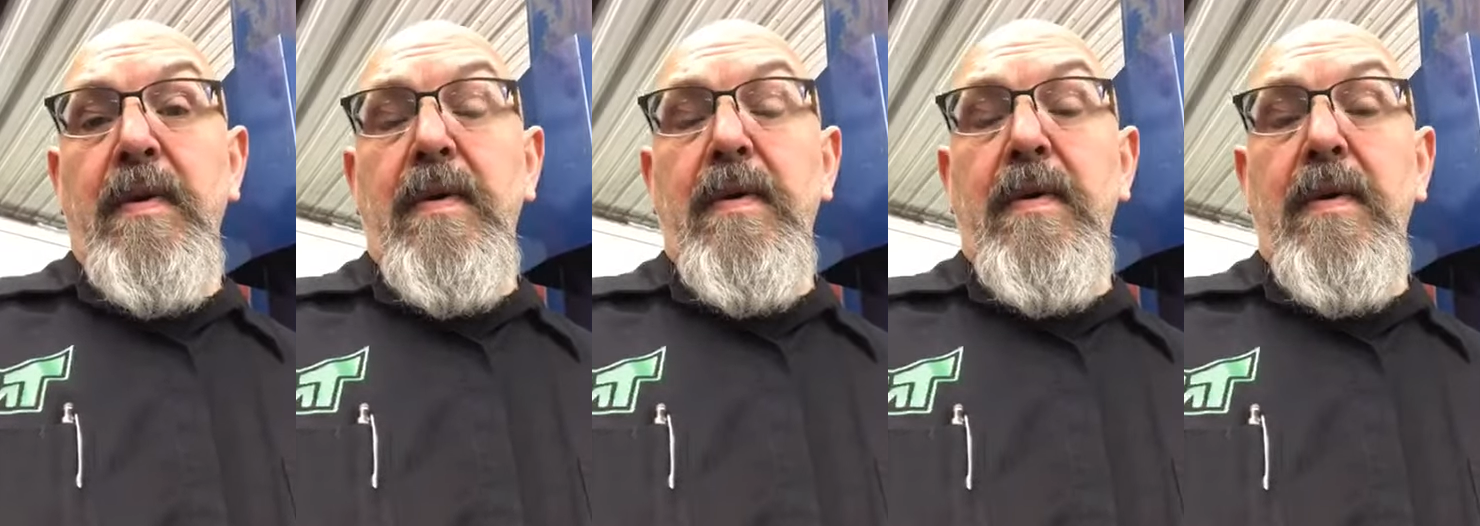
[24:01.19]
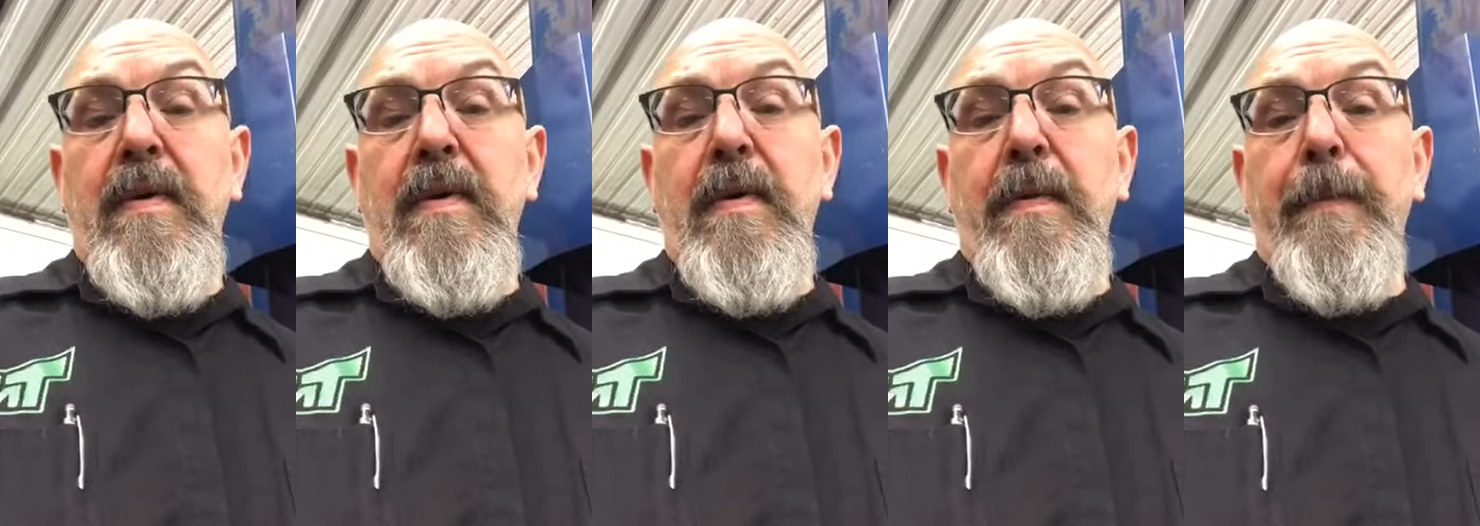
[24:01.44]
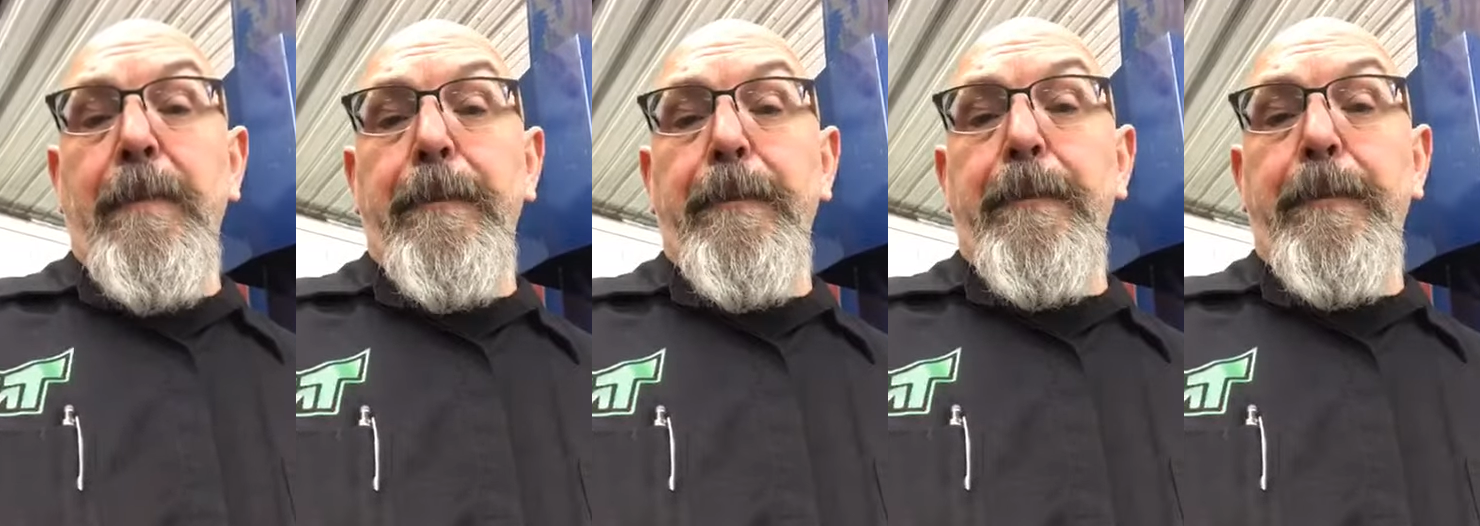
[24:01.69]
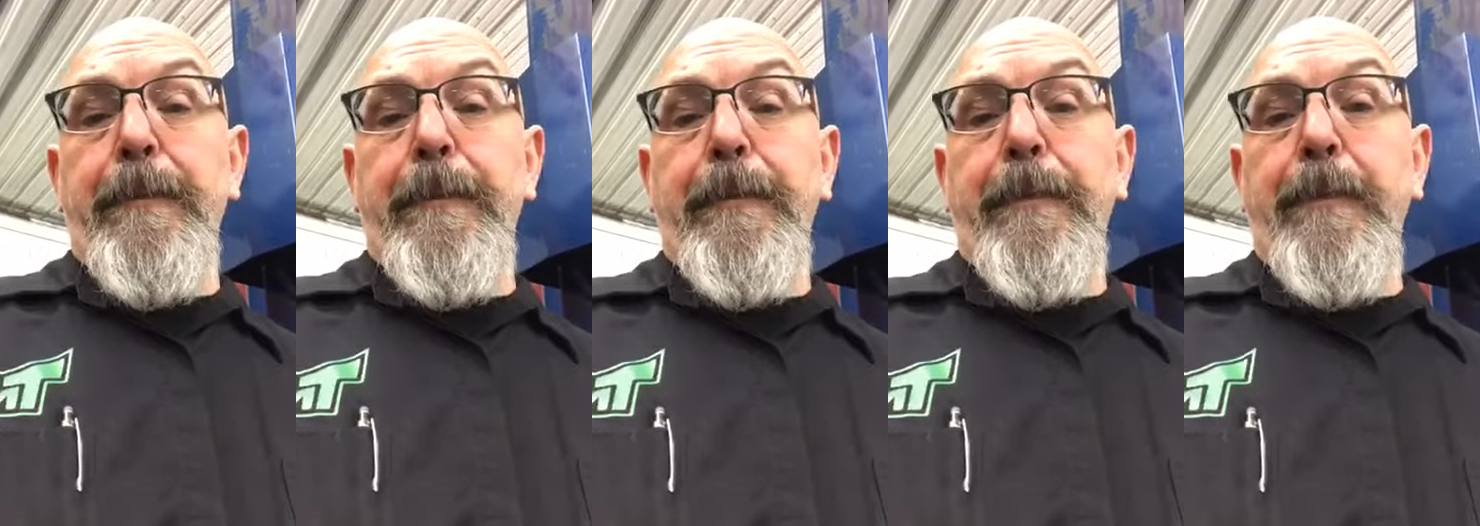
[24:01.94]

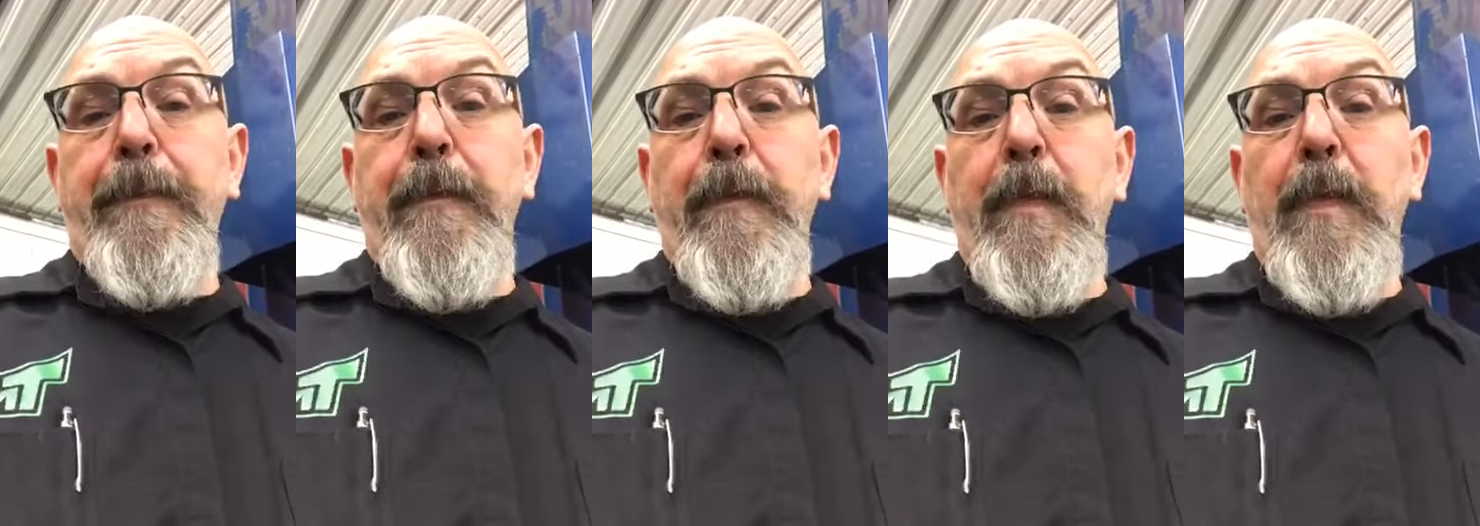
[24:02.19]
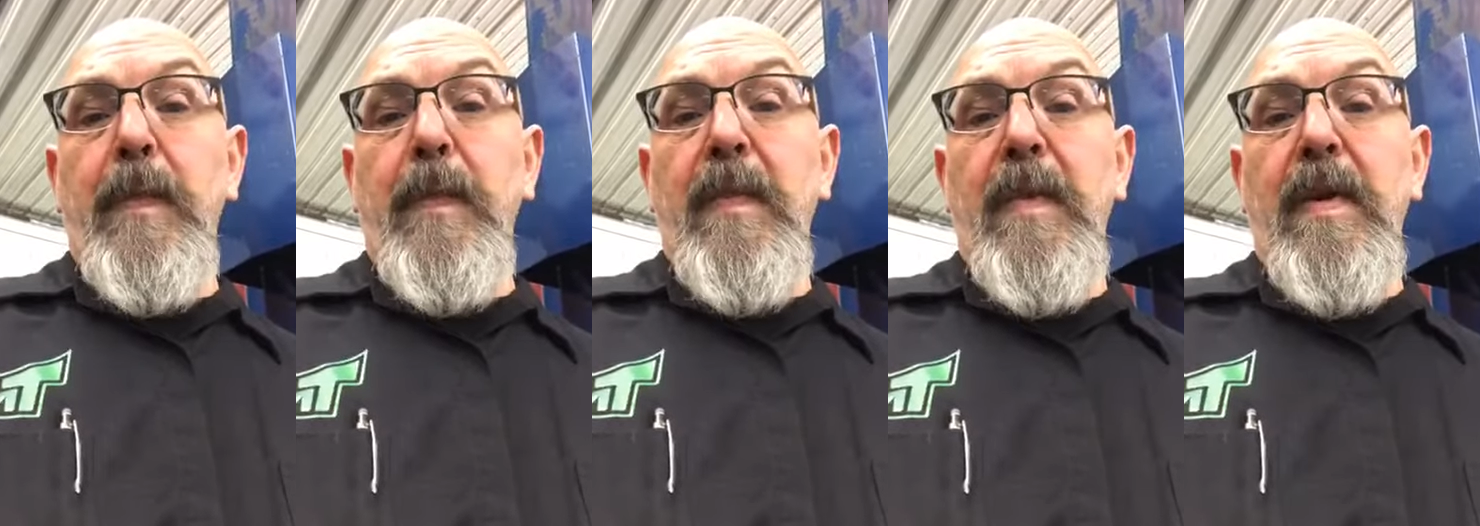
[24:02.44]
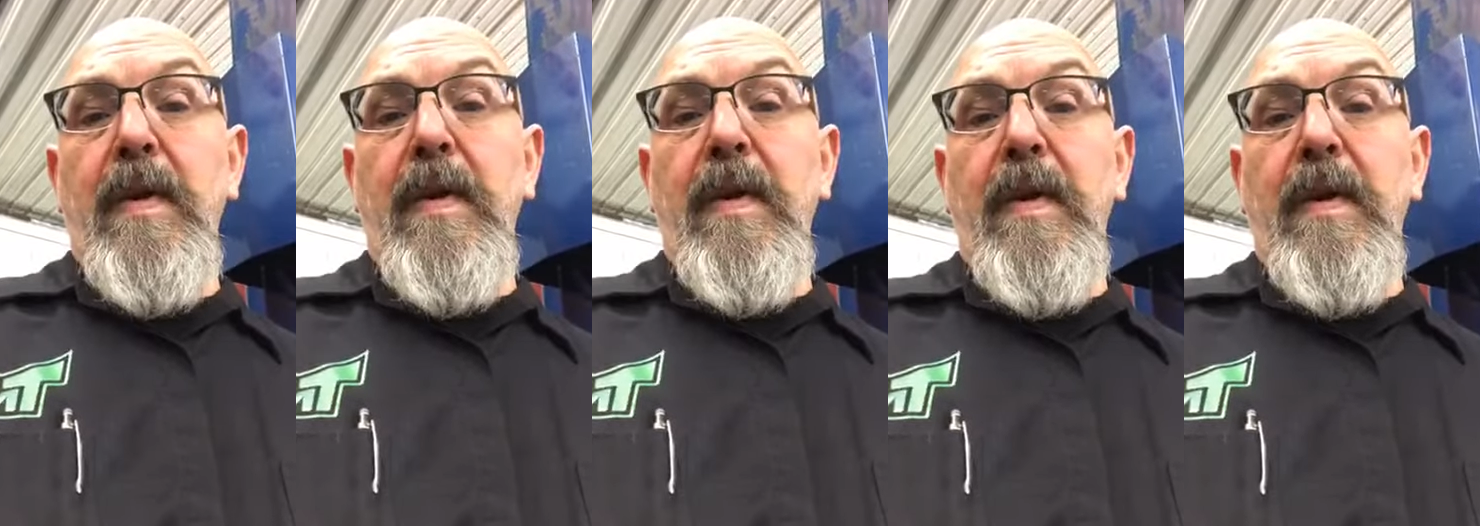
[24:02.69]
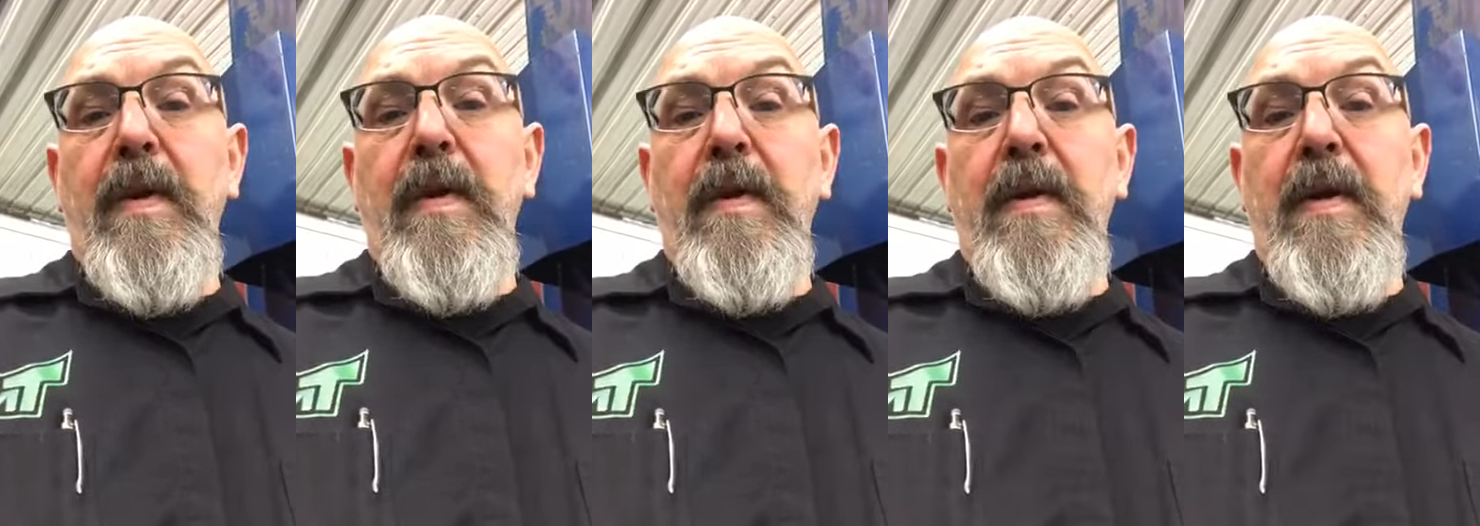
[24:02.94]

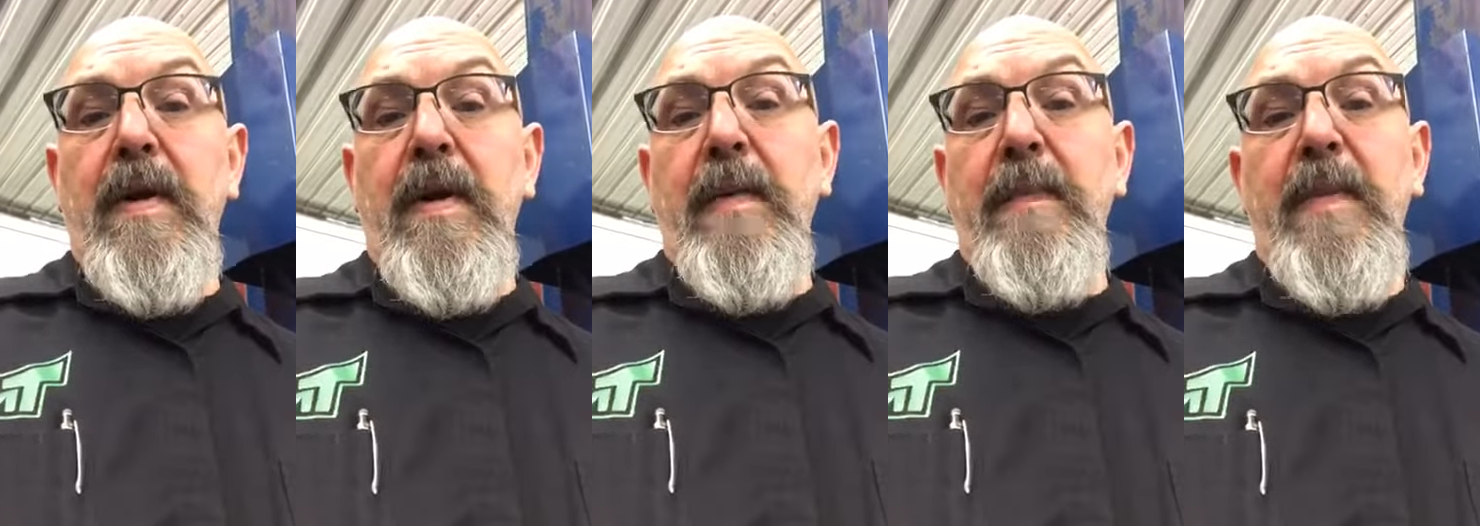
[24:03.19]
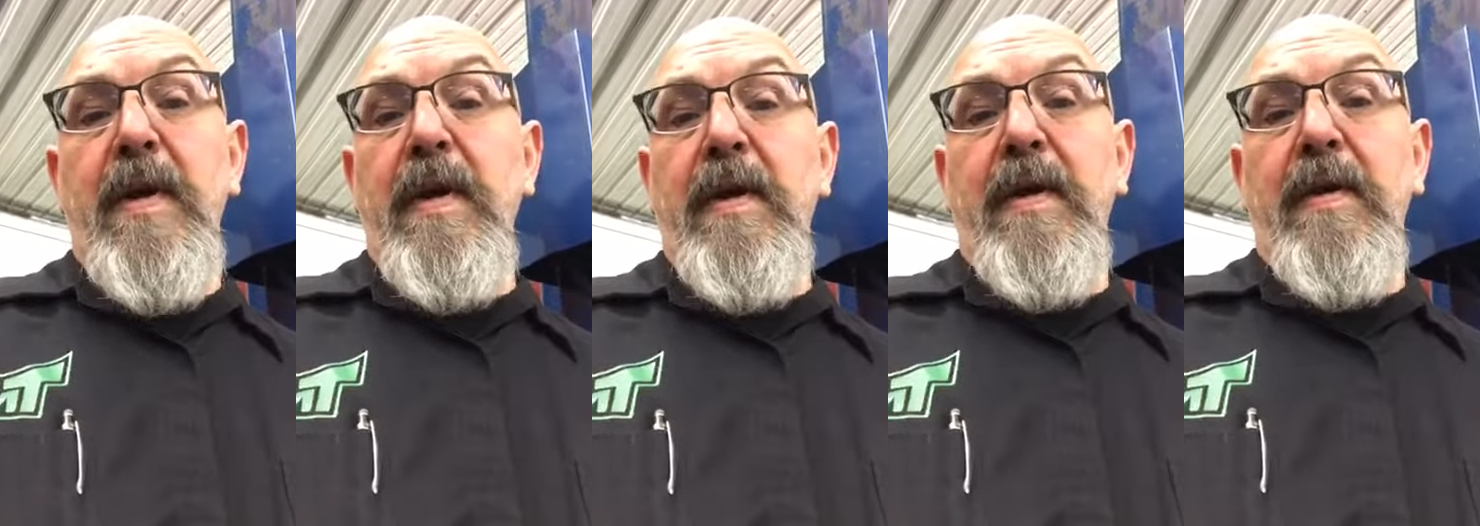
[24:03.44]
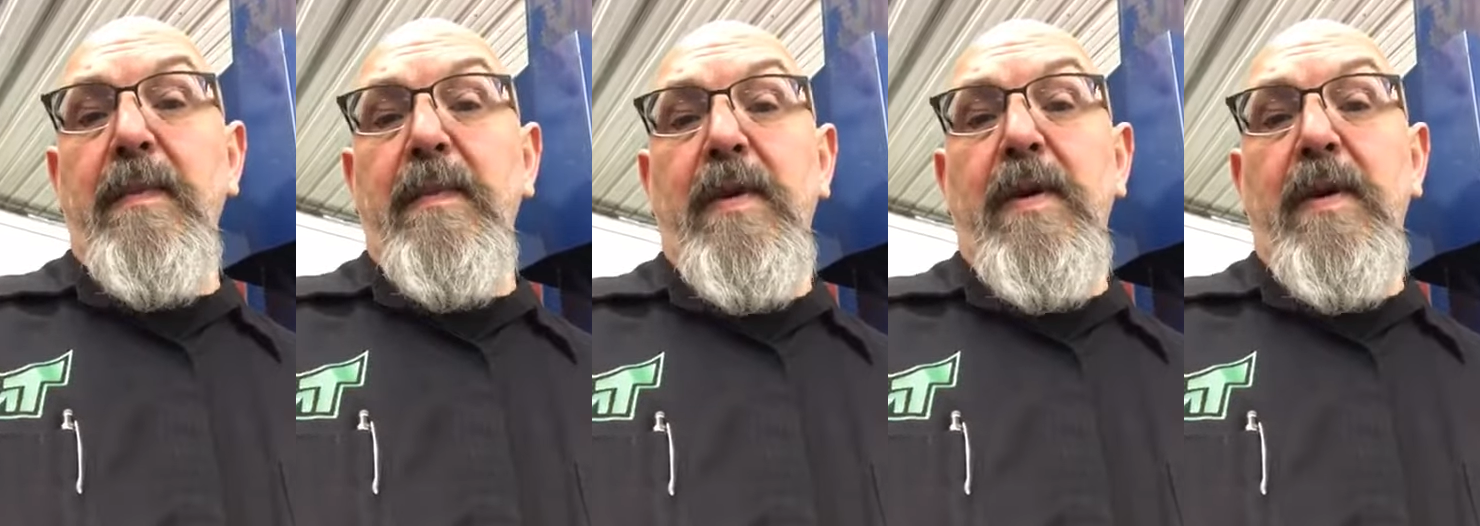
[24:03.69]
and I made him a